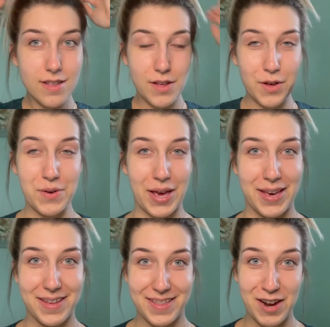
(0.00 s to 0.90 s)
Okay,
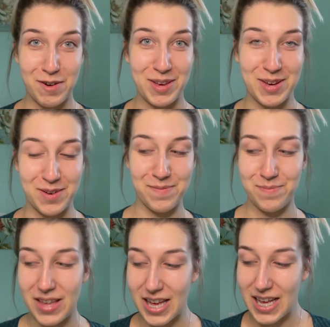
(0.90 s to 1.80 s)
there we go.
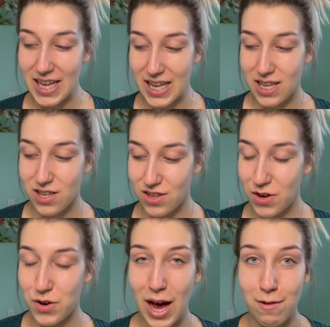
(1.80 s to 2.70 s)

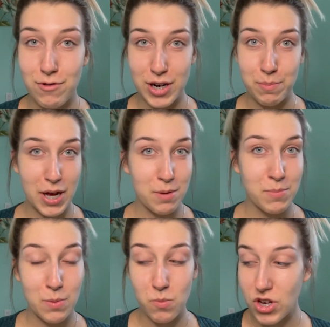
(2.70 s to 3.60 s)
So after I applied my
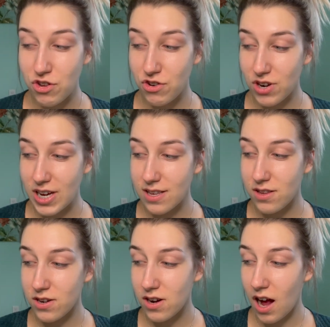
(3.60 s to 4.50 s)

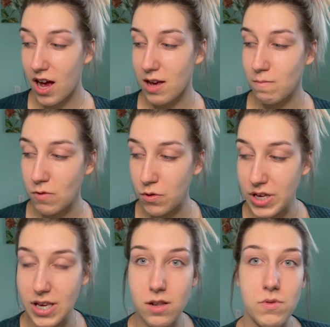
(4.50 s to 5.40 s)
moisturizer, I am
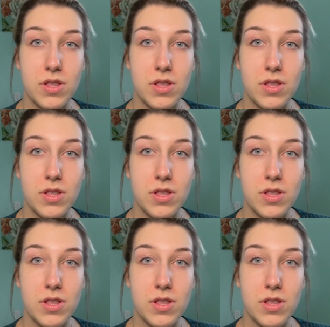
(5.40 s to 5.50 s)
going in with